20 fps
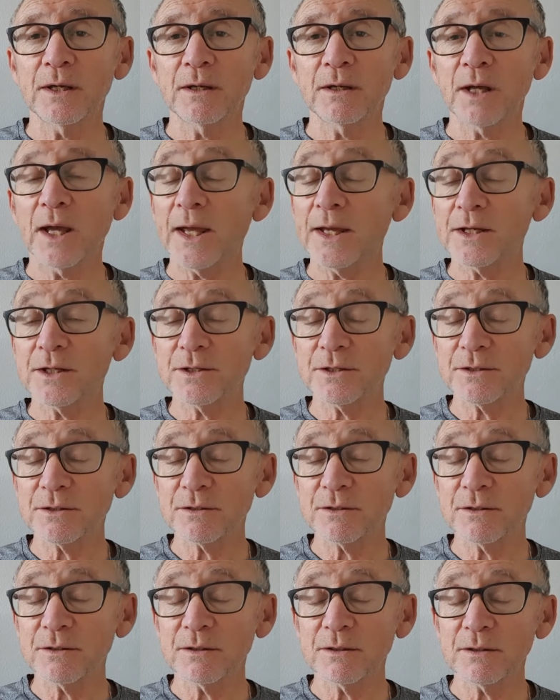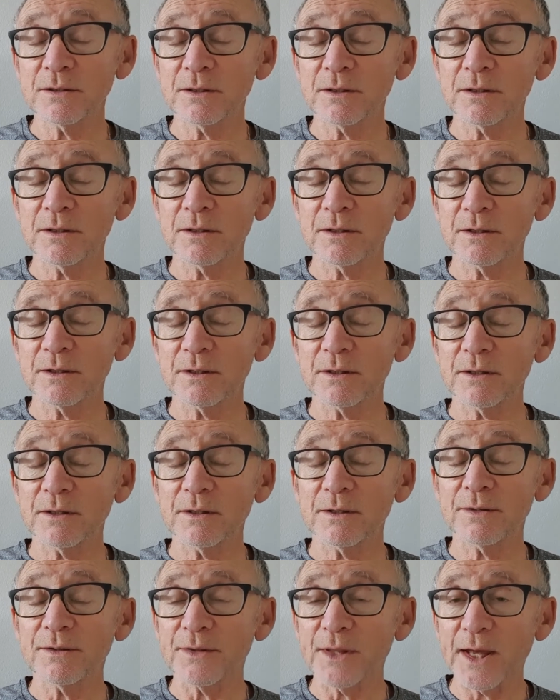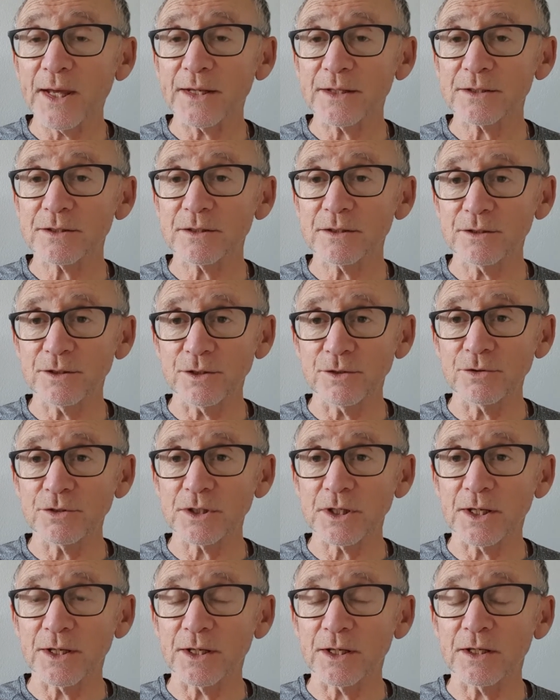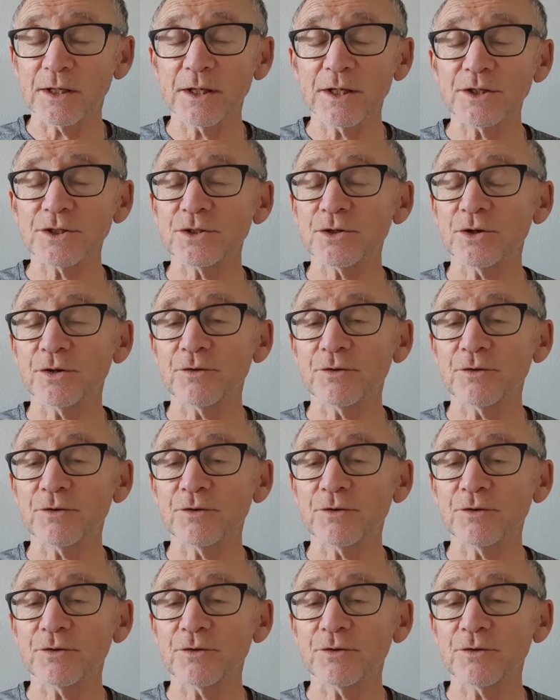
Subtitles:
And that newsletter is not